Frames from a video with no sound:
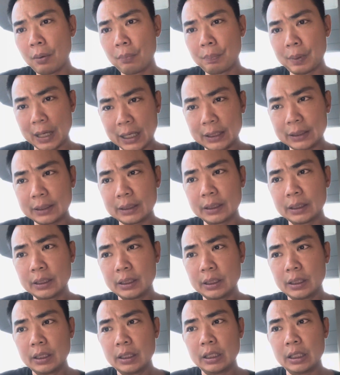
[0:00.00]
But
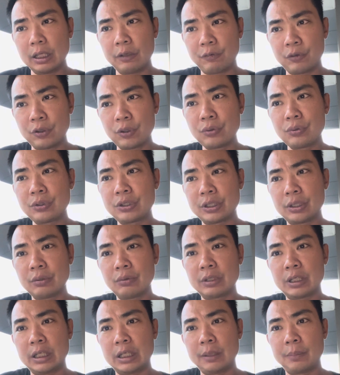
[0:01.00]
if you
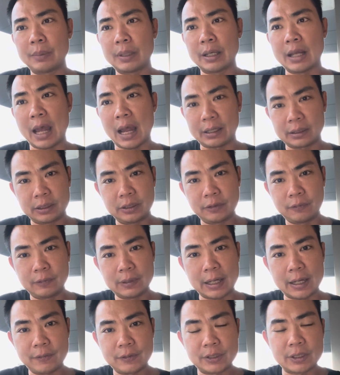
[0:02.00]
still keep an active
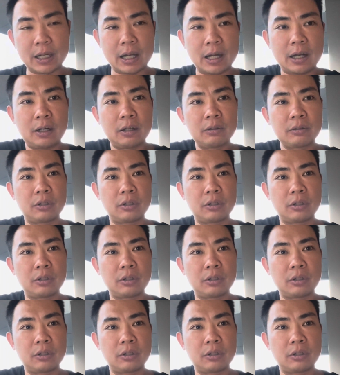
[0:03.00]
lifestyle,